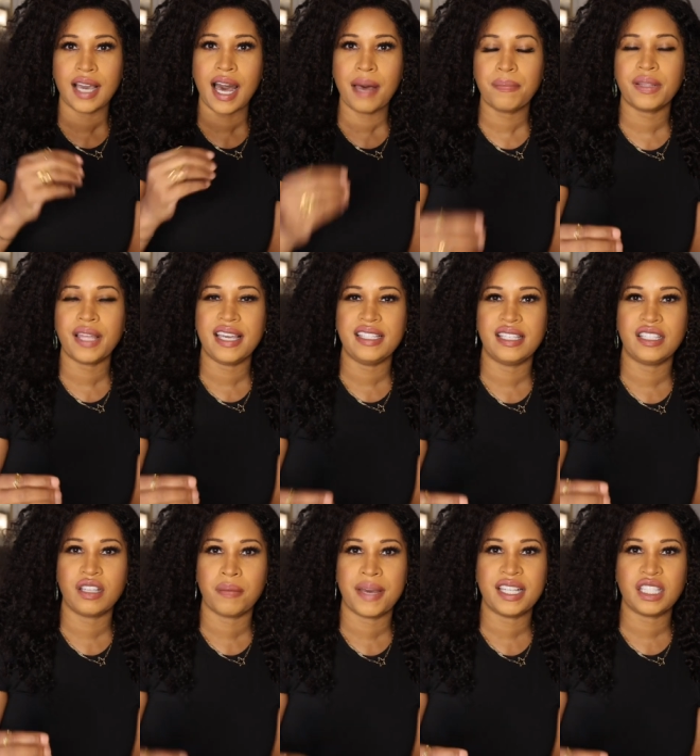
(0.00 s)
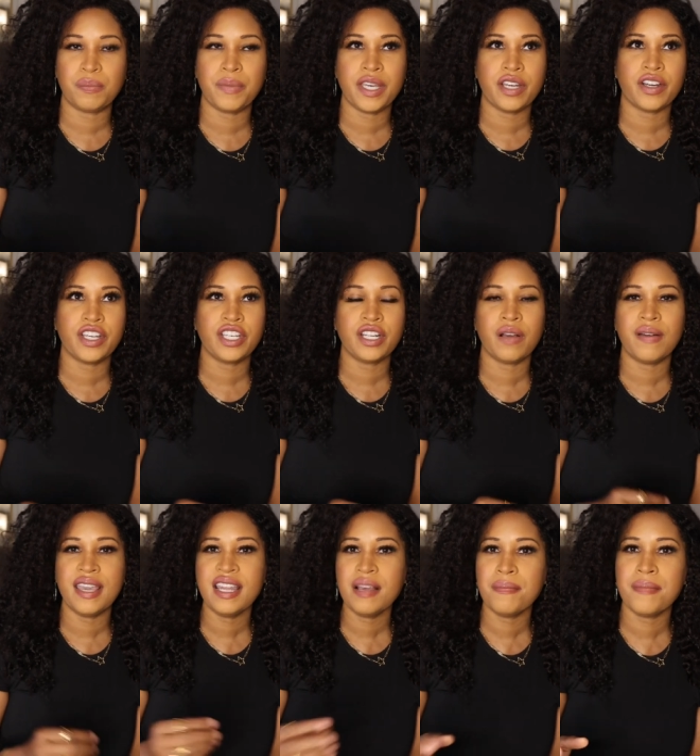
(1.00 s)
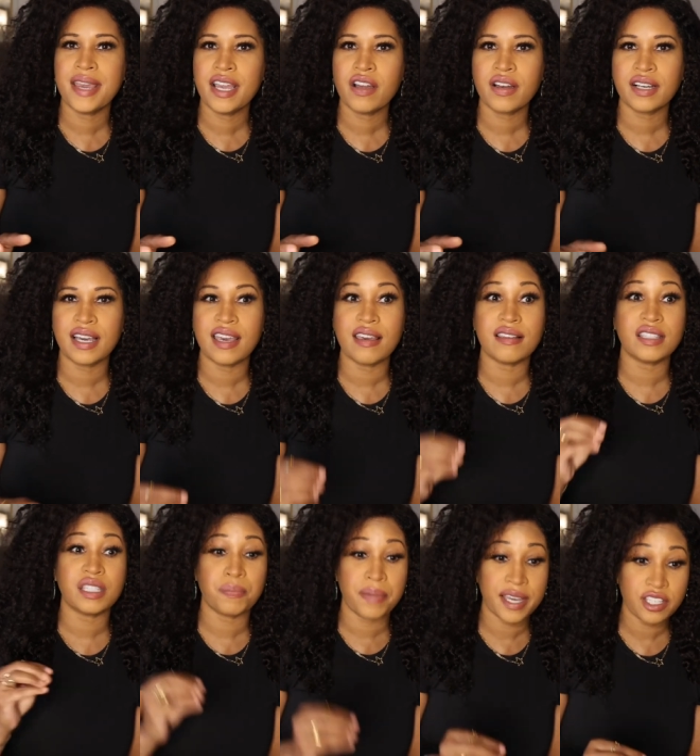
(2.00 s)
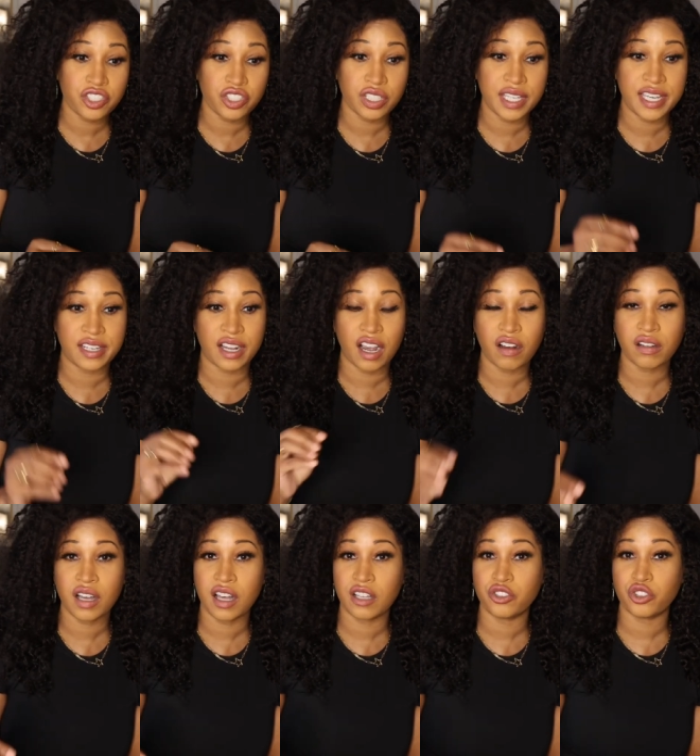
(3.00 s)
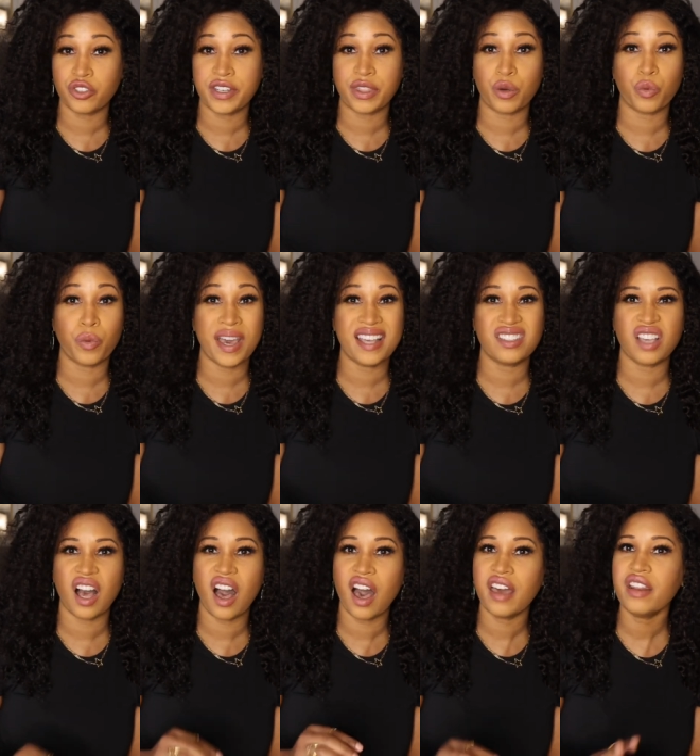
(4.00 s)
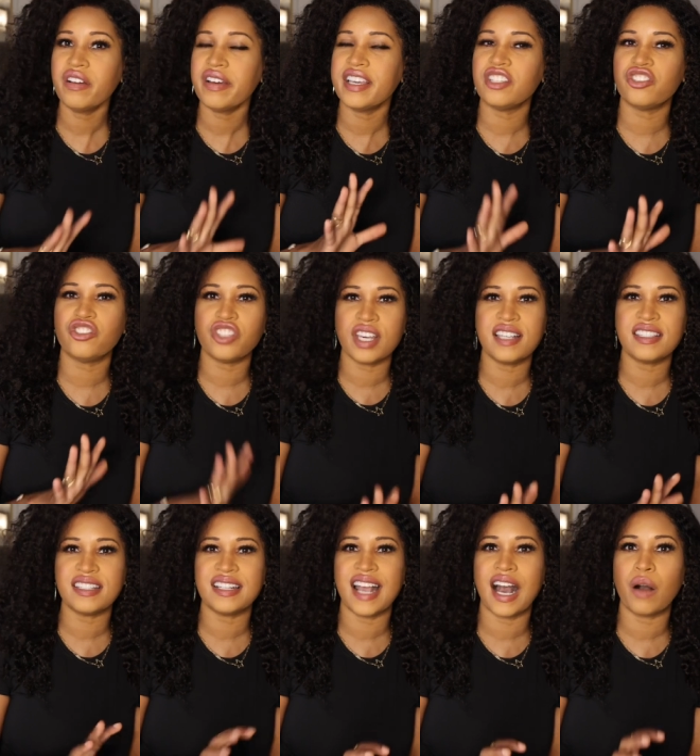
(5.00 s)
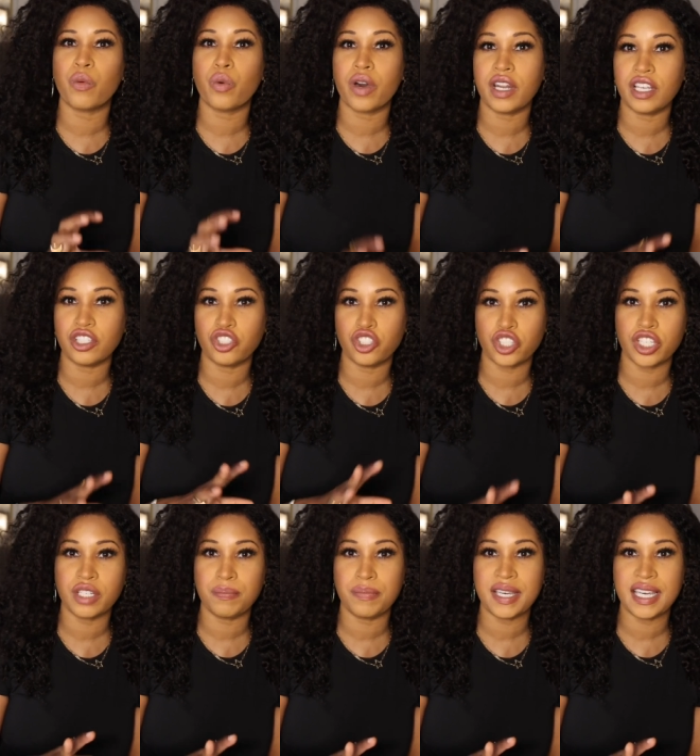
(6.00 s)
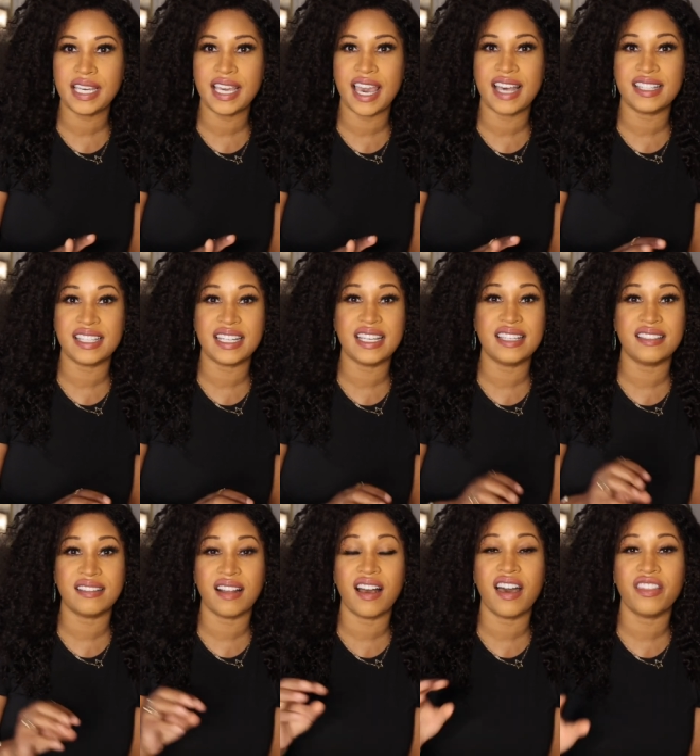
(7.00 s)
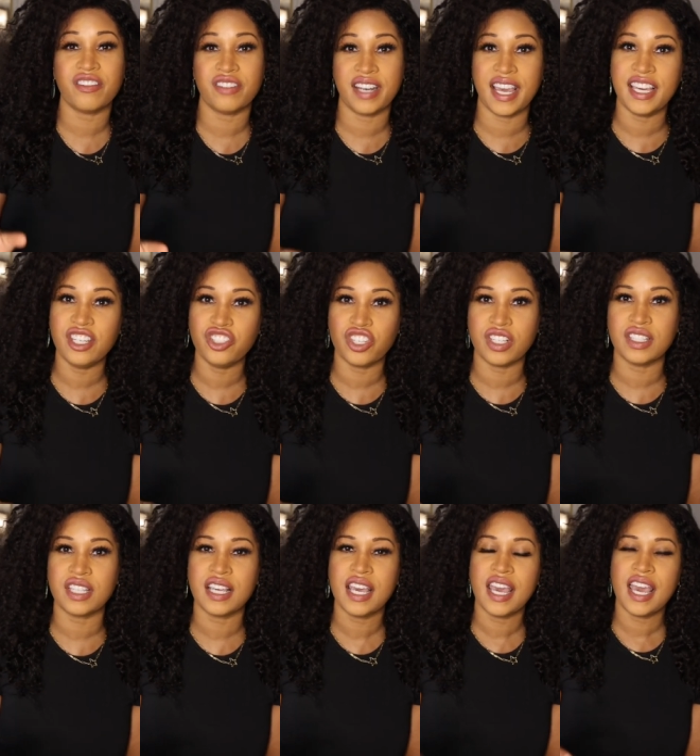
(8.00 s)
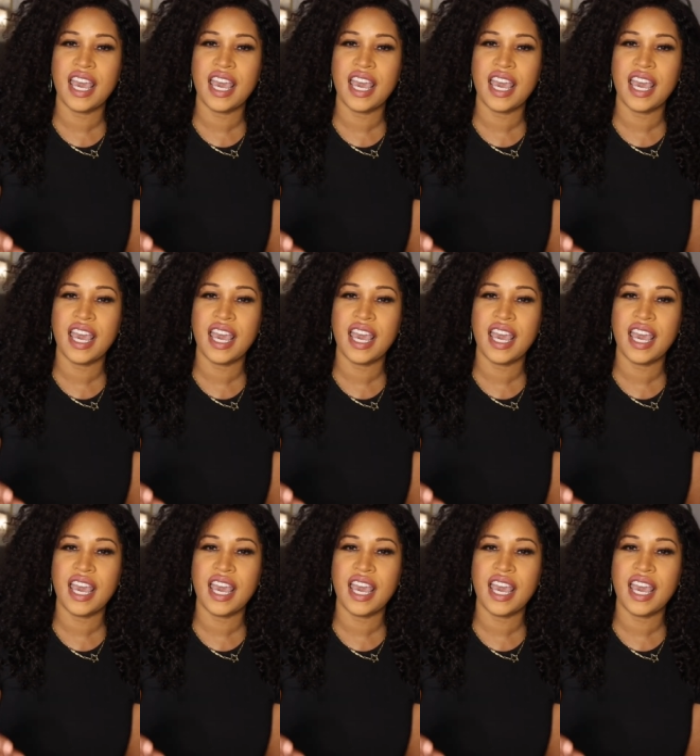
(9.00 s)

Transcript: God places on my spirit, you know, in America, especially in our culture in the West, honor is just not what it should be as it is in other nations.